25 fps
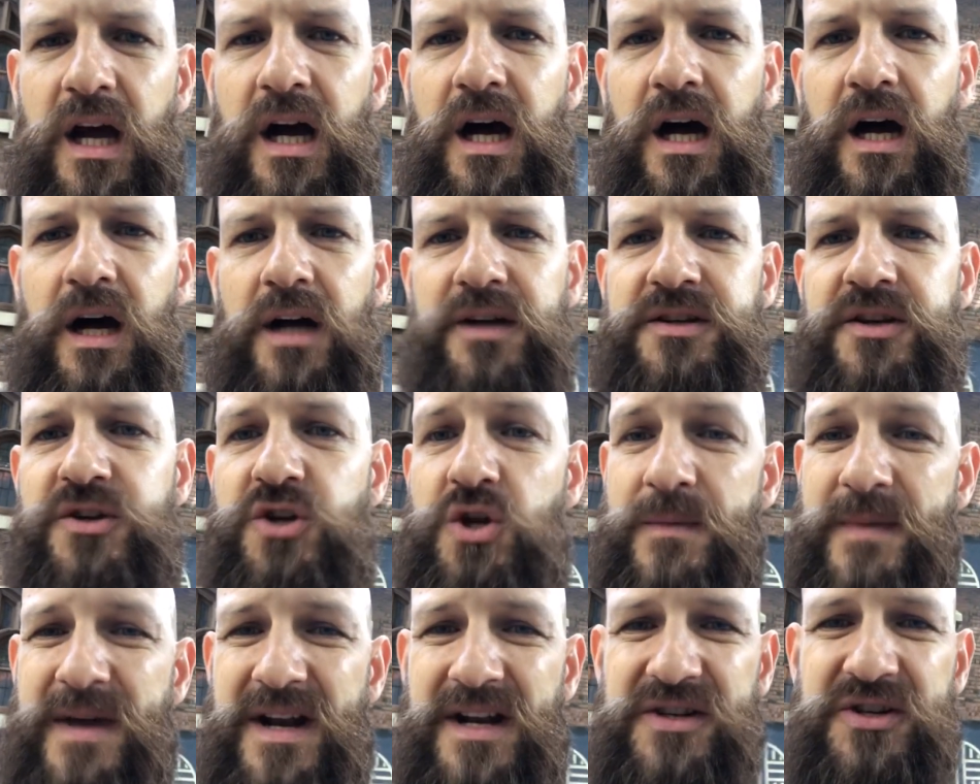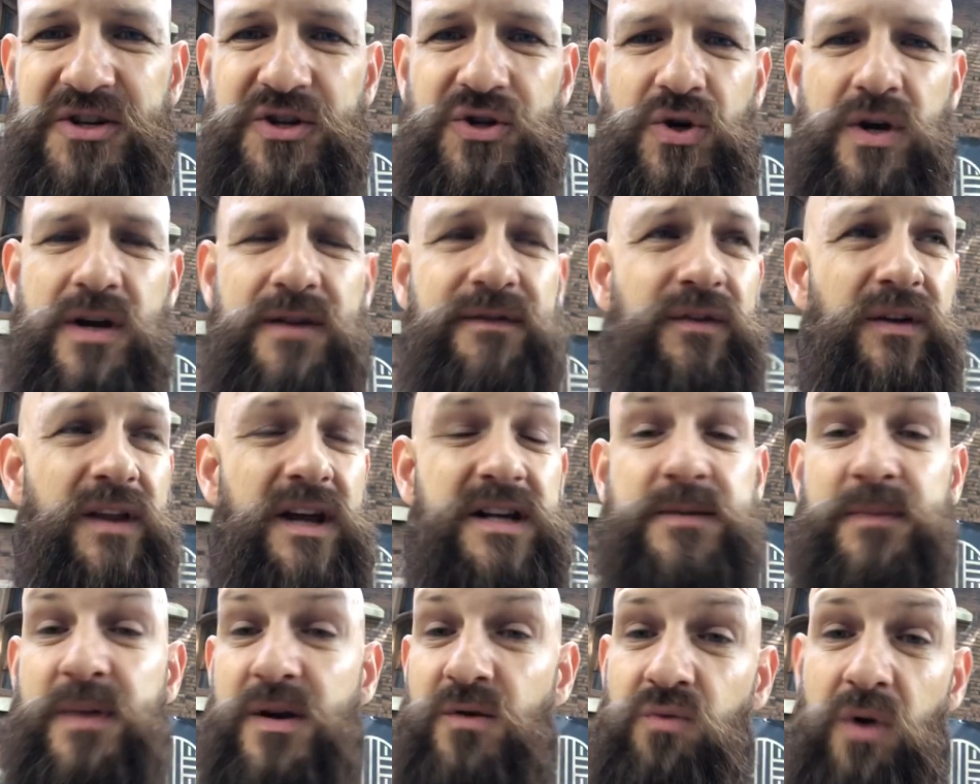do ministry, for there to
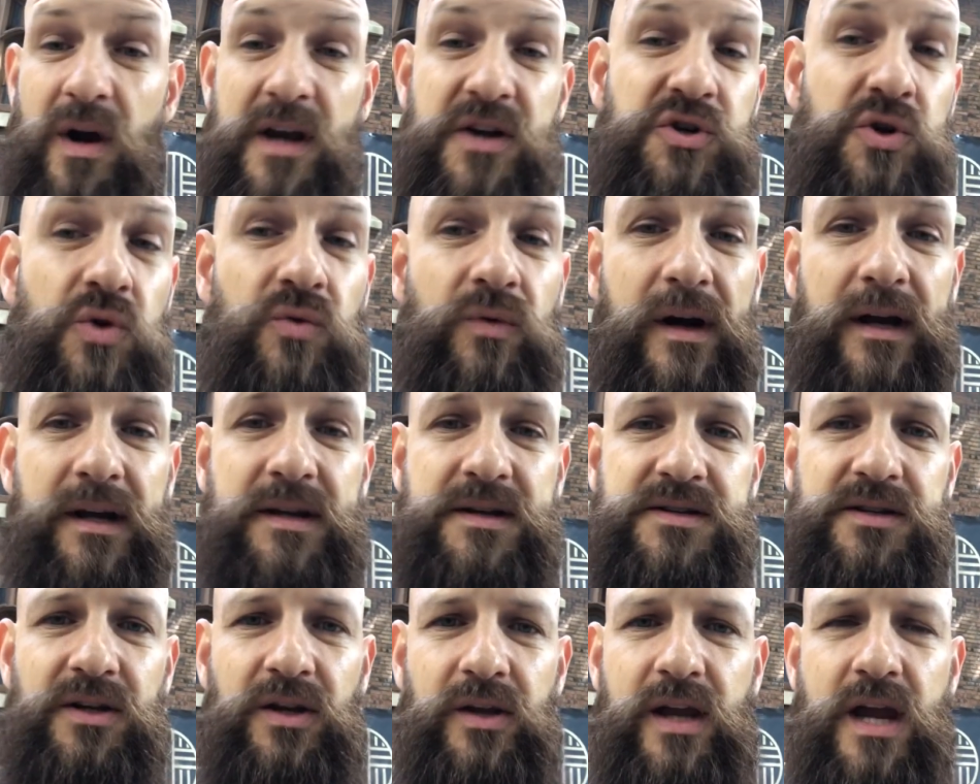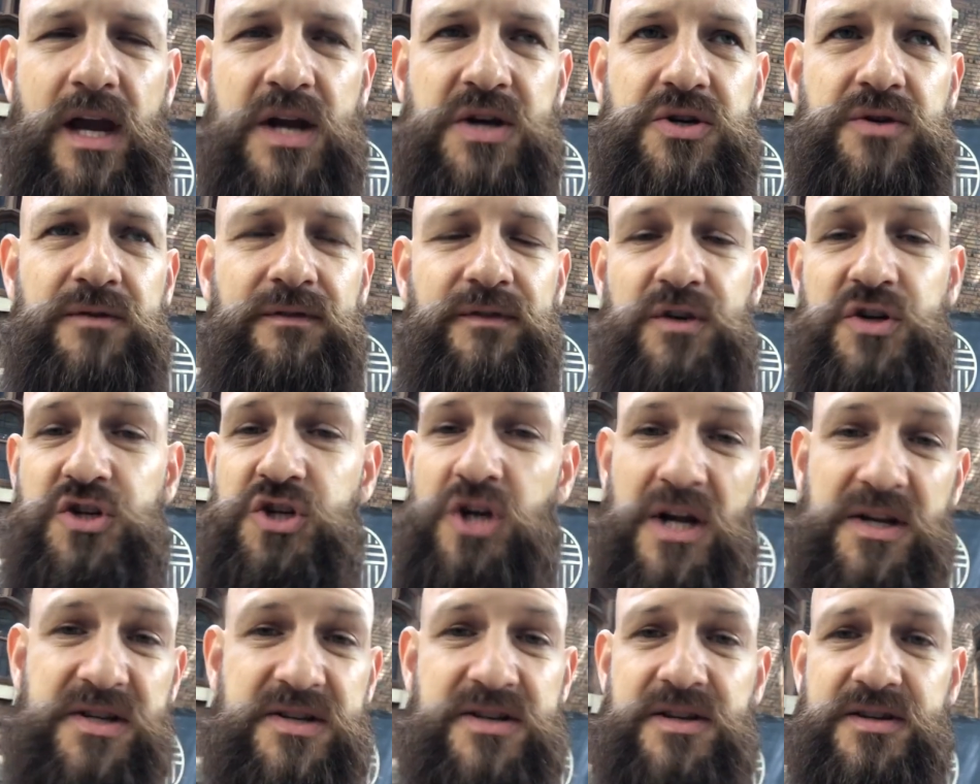be racial reconciliation, for
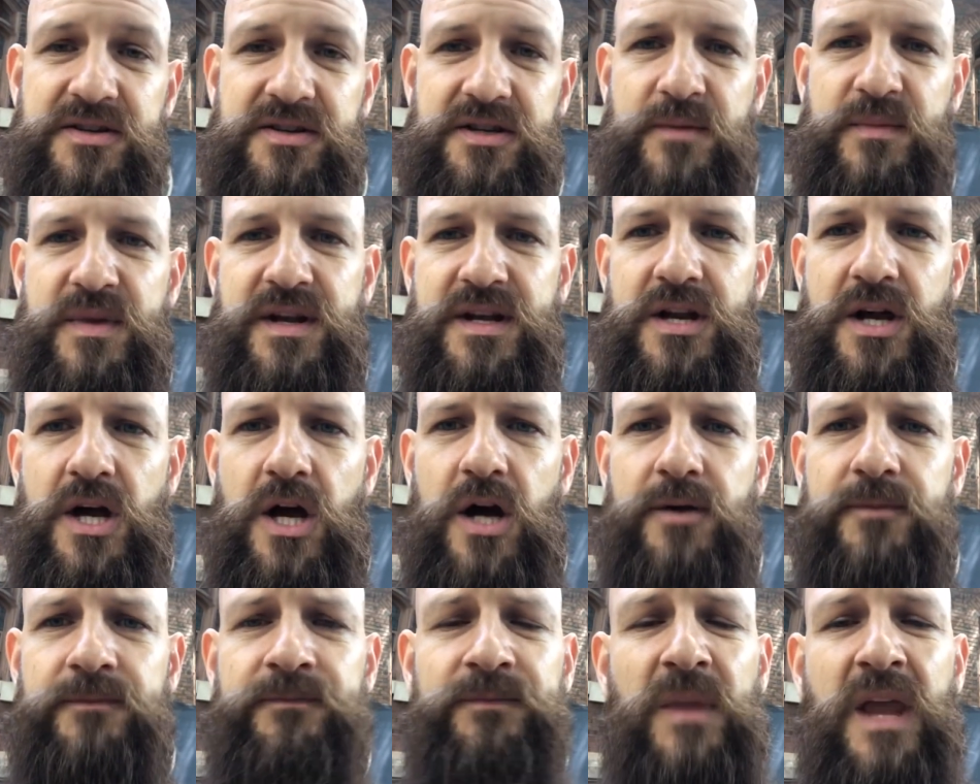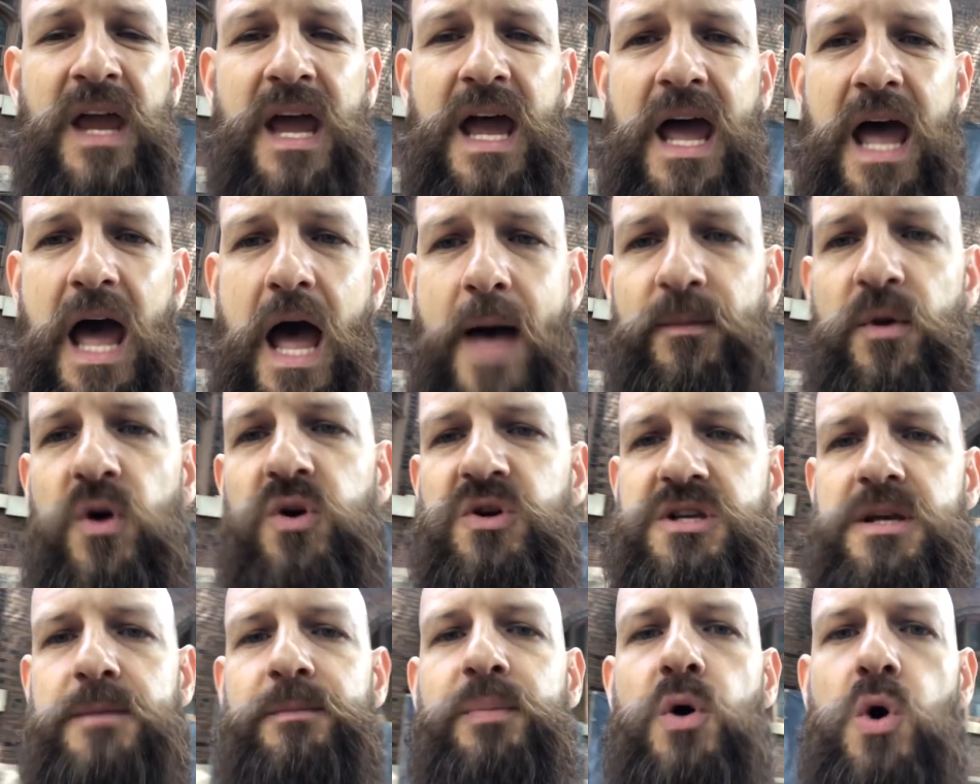justice to be done, and
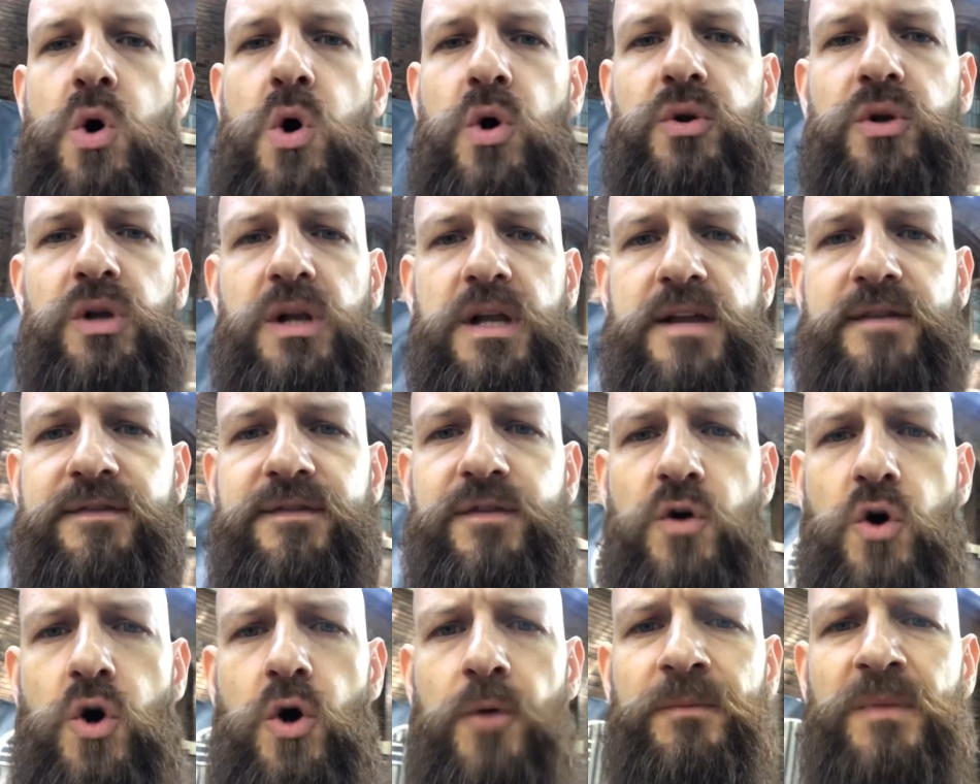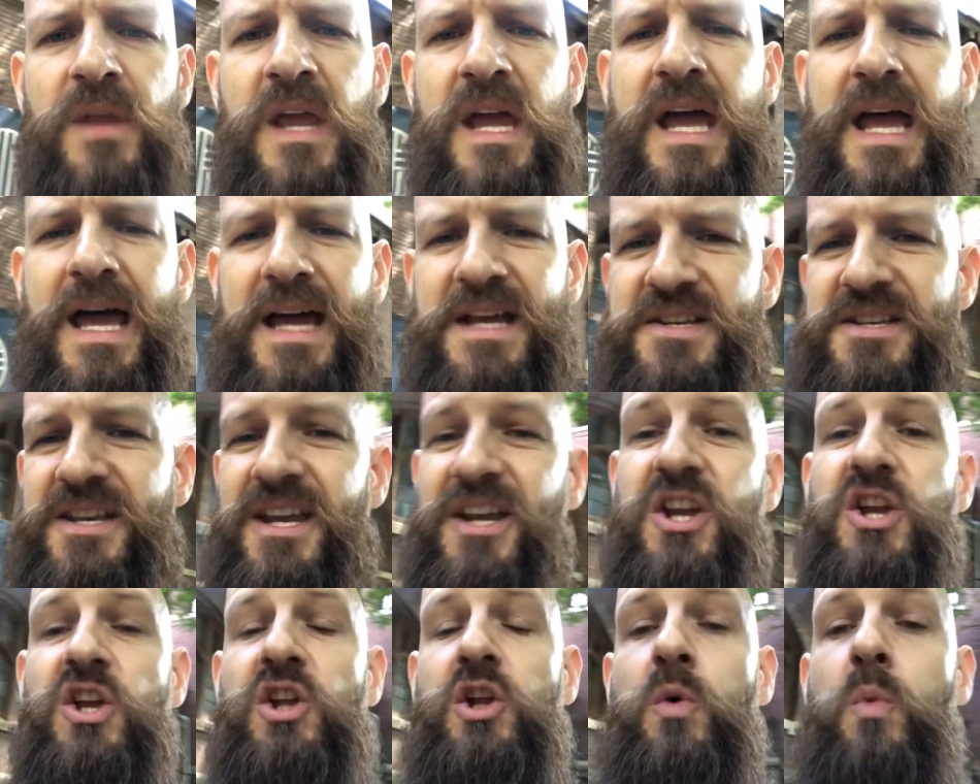most importantly, for a
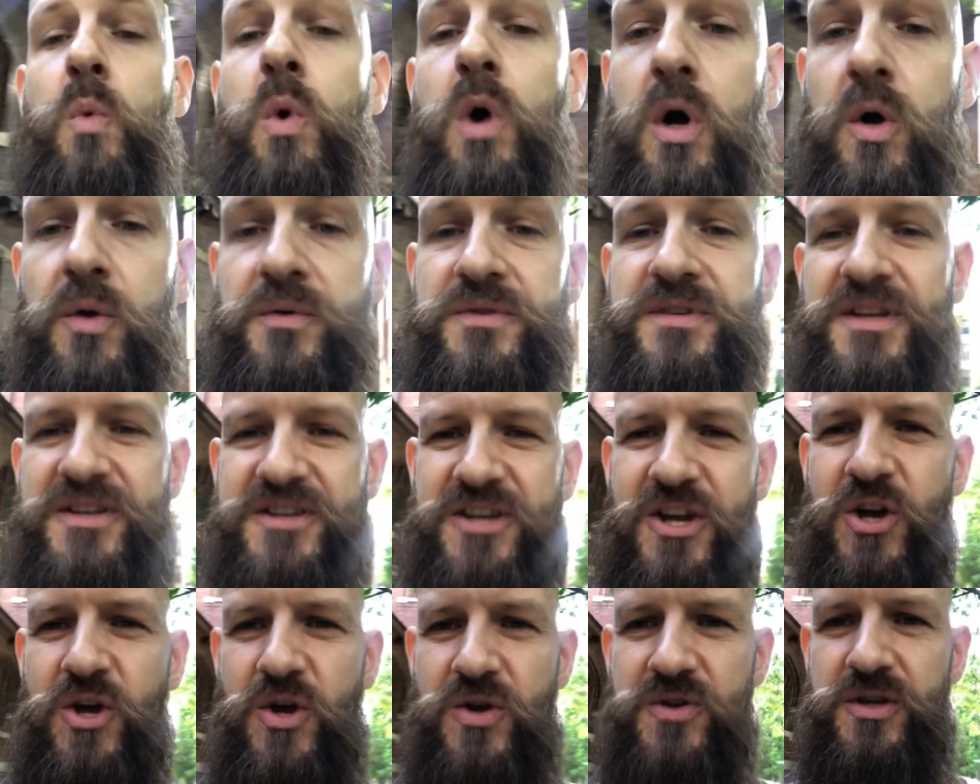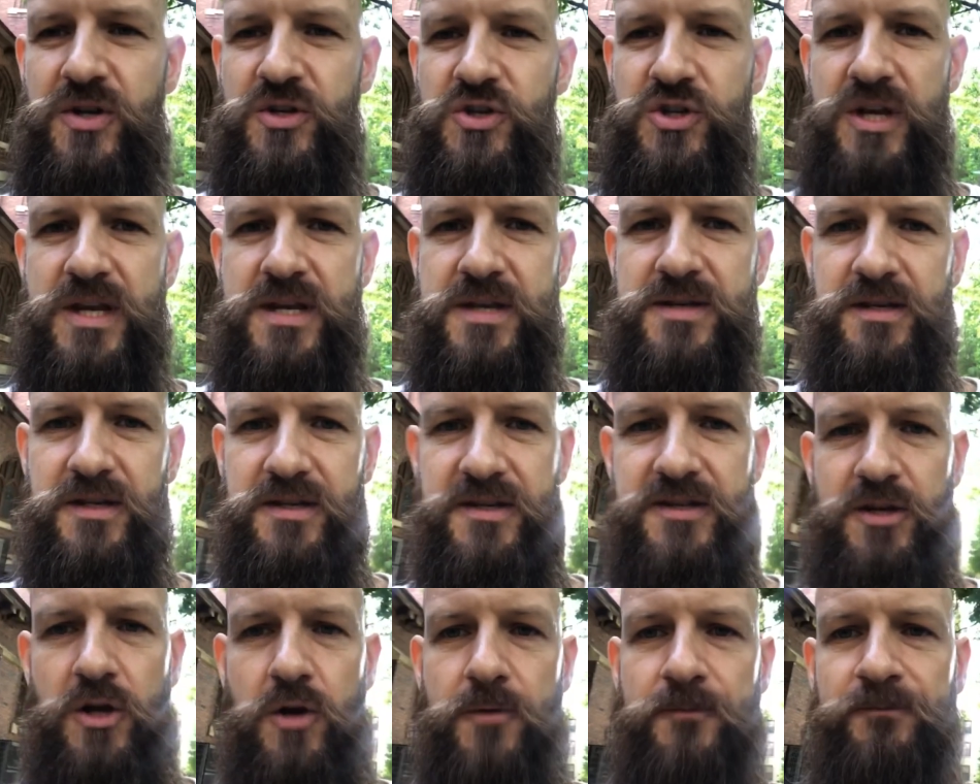secular world to turn to Jesus. So